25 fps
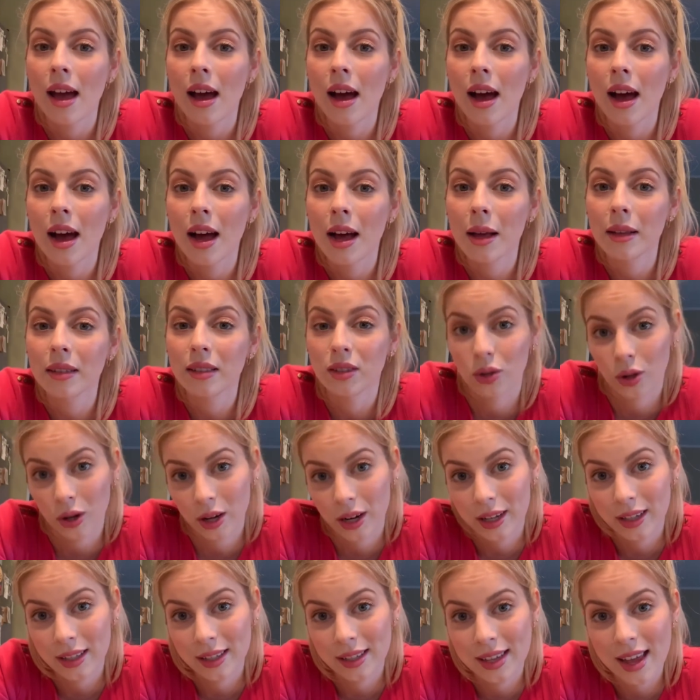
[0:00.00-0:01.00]
uh,
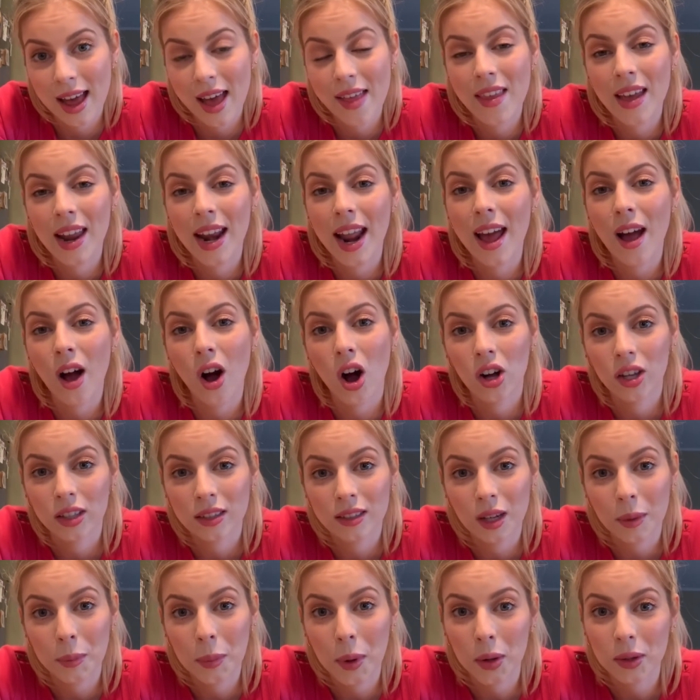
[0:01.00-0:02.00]
stories and then I
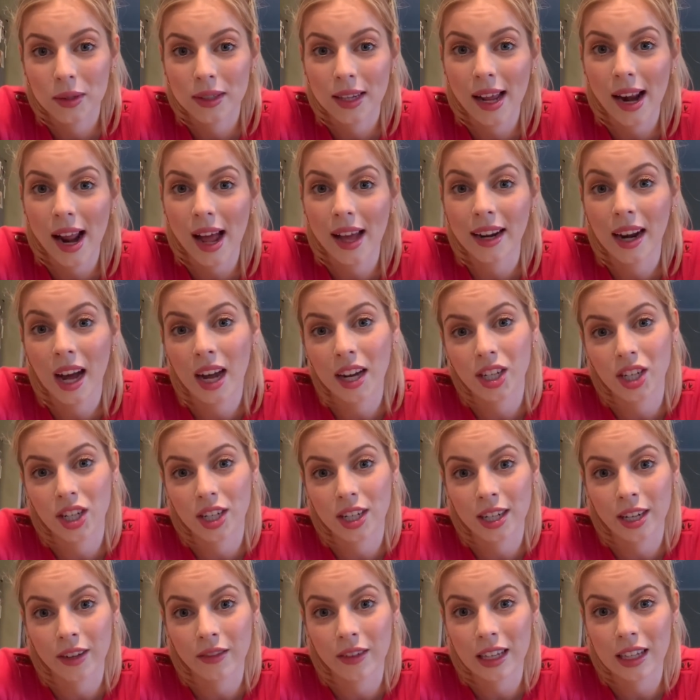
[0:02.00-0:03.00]
also post that on
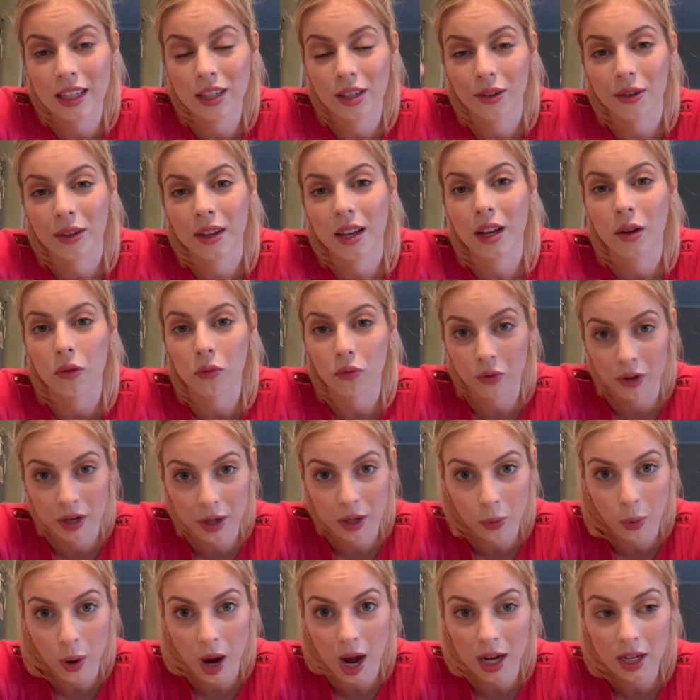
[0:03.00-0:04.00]
IGTV so you can
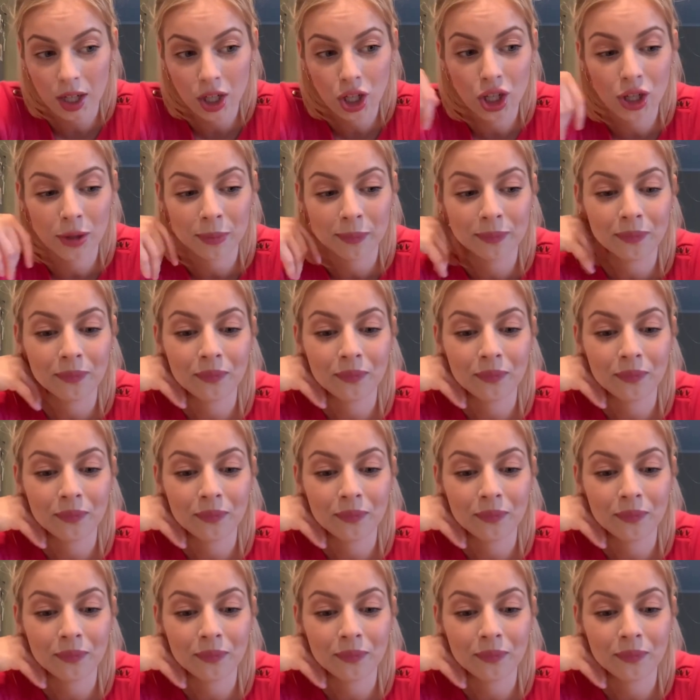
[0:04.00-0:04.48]
rewatch.